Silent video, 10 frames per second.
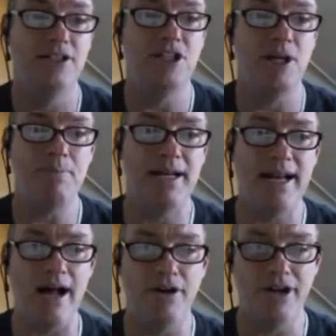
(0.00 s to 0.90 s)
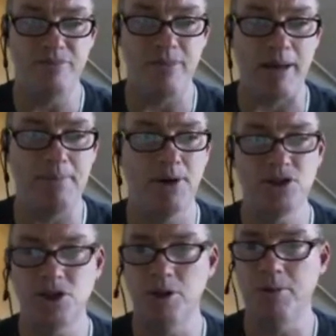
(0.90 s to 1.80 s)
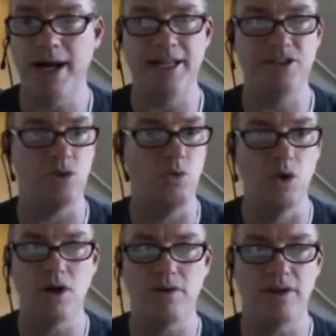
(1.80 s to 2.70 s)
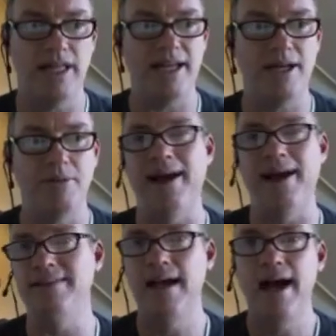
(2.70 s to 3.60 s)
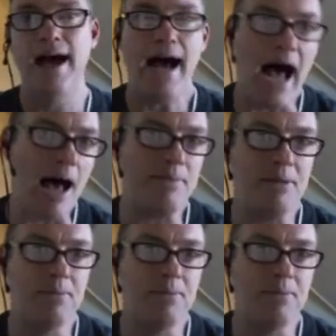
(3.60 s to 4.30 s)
jump in and out of. My personal brains, work-related brains, hobby